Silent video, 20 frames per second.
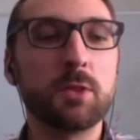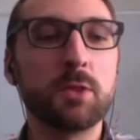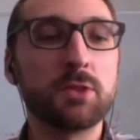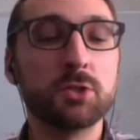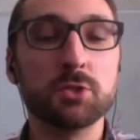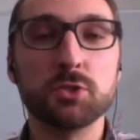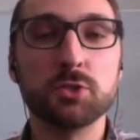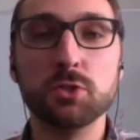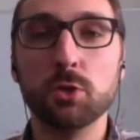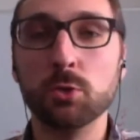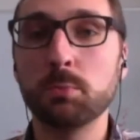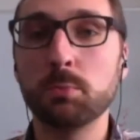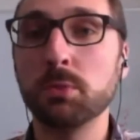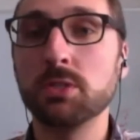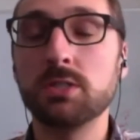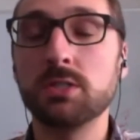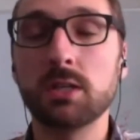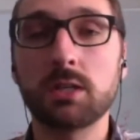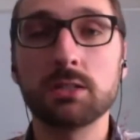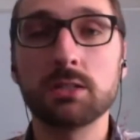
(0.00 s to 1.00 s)
there's no
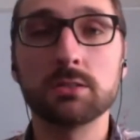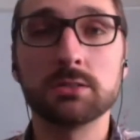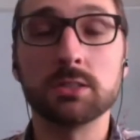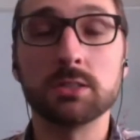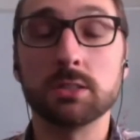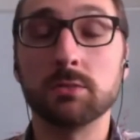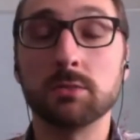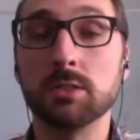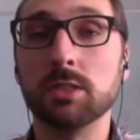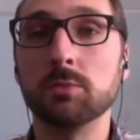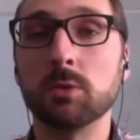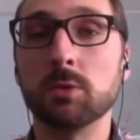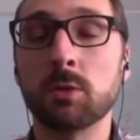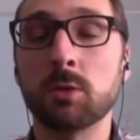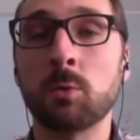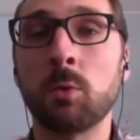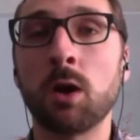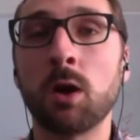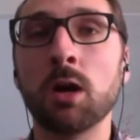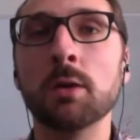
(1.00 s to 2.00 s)
particular degree
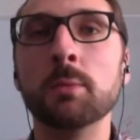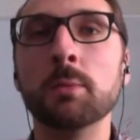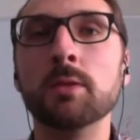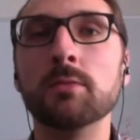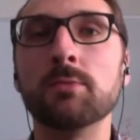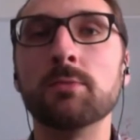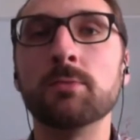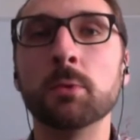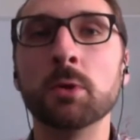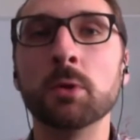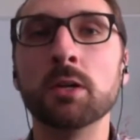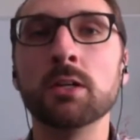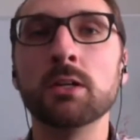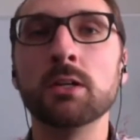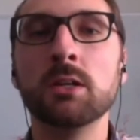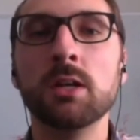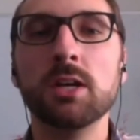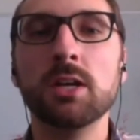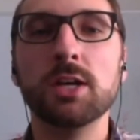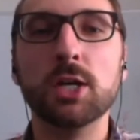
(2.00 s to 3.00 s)
requirement for
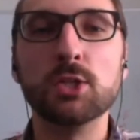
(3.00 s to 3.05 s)
it.